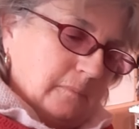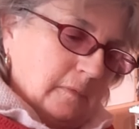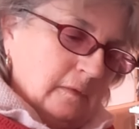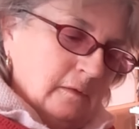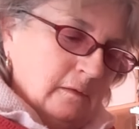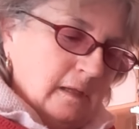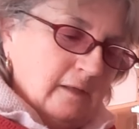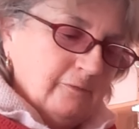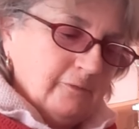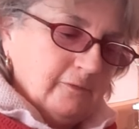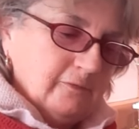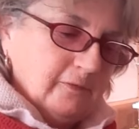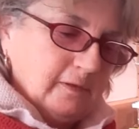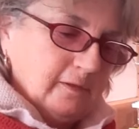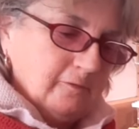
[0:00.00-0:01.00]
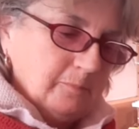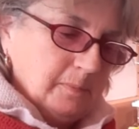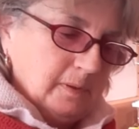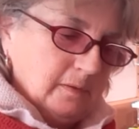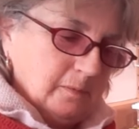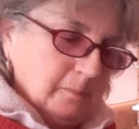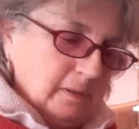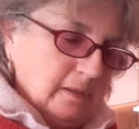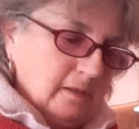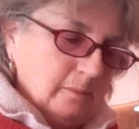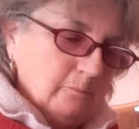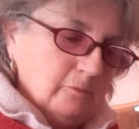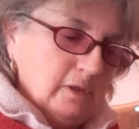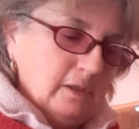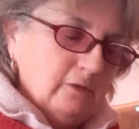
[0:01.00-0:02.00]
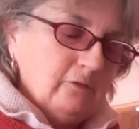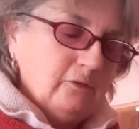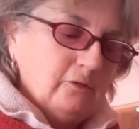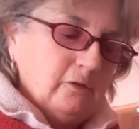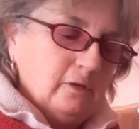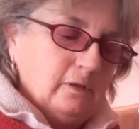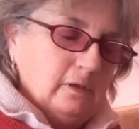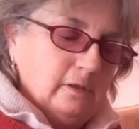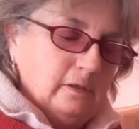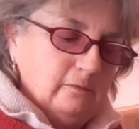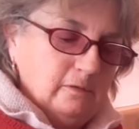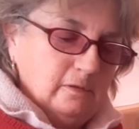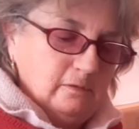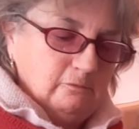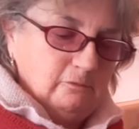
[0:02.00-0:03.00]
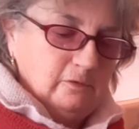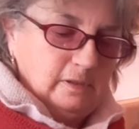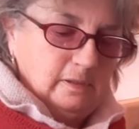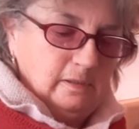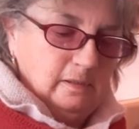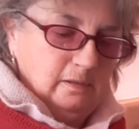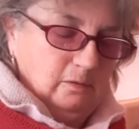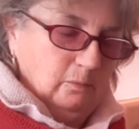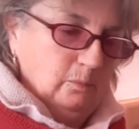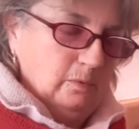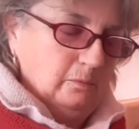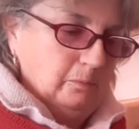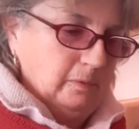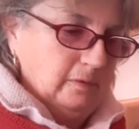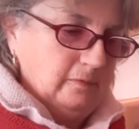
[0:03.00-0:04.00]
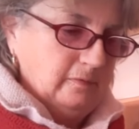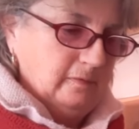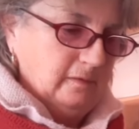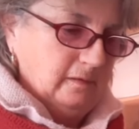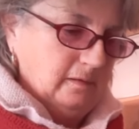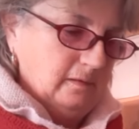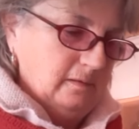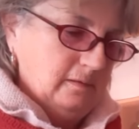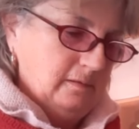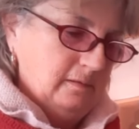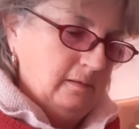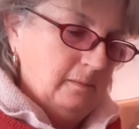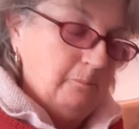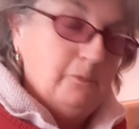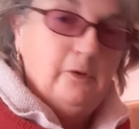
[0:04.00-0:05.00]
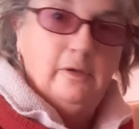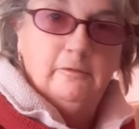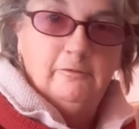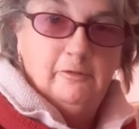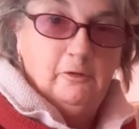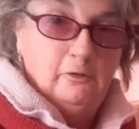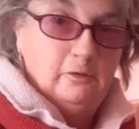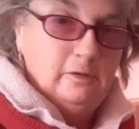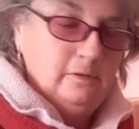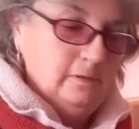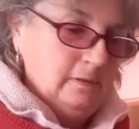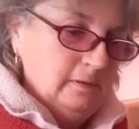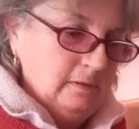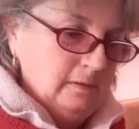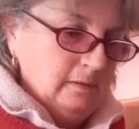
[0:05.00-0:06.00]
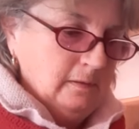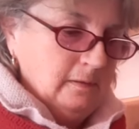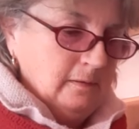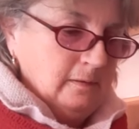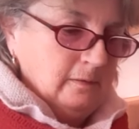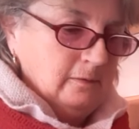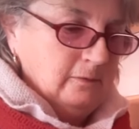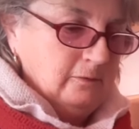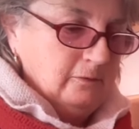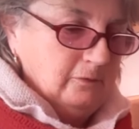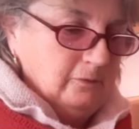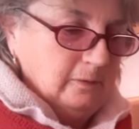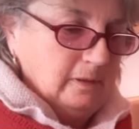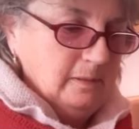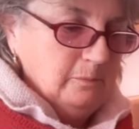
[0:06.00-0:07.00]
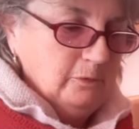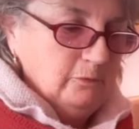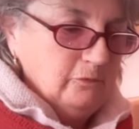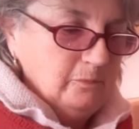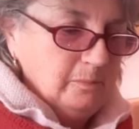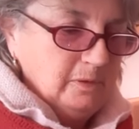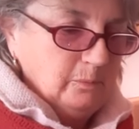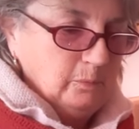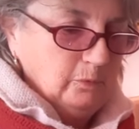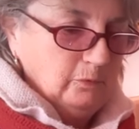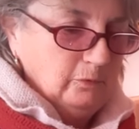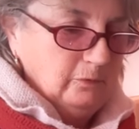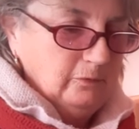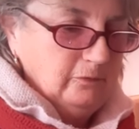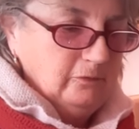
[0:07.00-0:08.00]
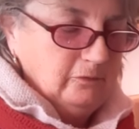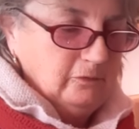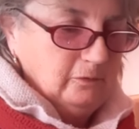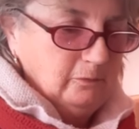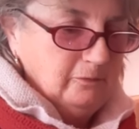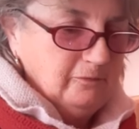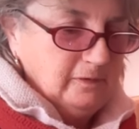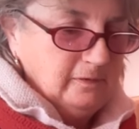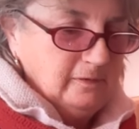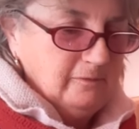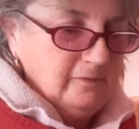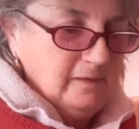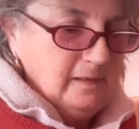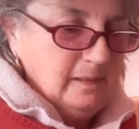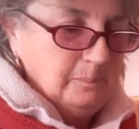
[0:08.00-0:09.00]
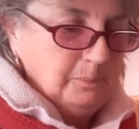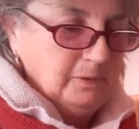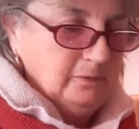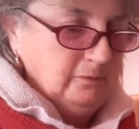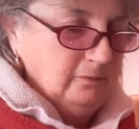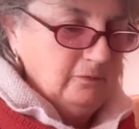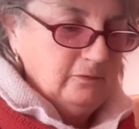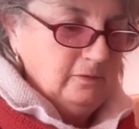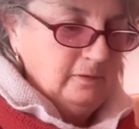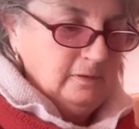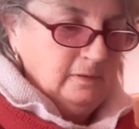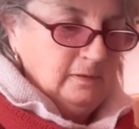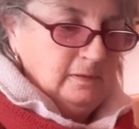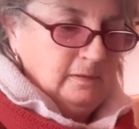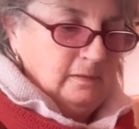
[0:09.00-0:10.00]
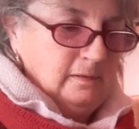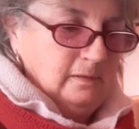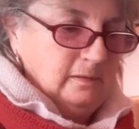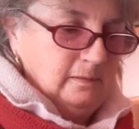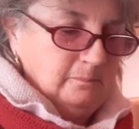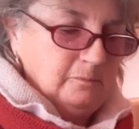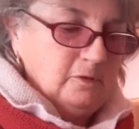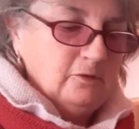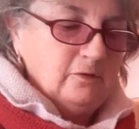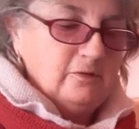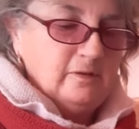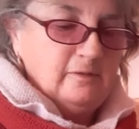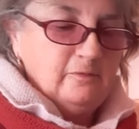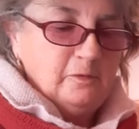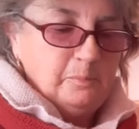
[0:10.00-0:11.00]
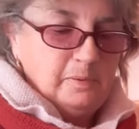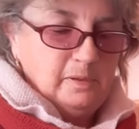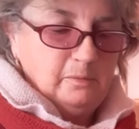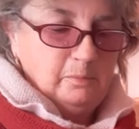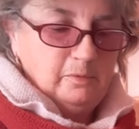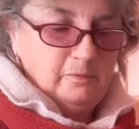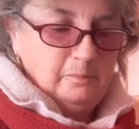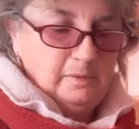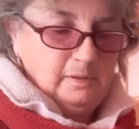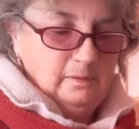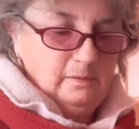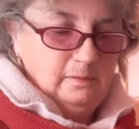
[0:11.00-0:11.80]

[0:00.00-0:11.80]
You'll have to forgive me at the minute, I'm really struggling right now with brain fog. So I keep losing my words, so if that happens, you just have to bear with me.